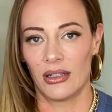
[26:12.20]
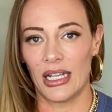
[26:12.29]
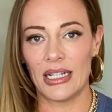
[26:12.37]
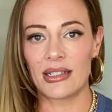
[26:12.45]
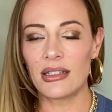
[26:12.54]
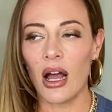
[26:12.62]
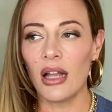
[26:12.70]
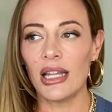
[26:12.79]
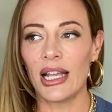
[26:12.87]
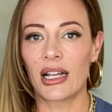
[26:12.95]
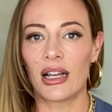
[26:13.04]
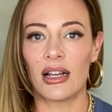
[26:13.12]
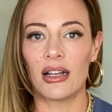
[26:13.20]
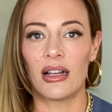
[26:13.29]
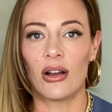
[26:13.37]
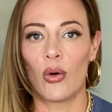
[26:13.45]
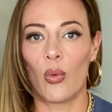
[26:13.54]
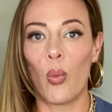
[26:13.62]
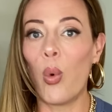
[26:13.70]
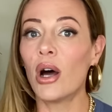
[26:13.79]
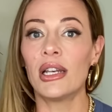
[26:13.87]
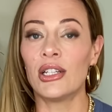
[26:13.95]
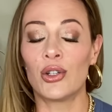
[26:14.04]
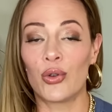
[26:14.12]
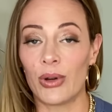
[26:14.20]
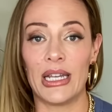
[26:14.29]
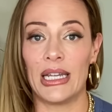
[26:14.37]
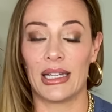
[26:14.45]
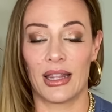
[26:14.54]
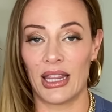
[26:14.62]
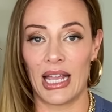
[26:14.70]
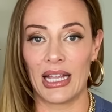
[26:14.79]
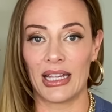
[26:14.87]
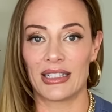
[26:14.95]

it's not like a one ingredient thing.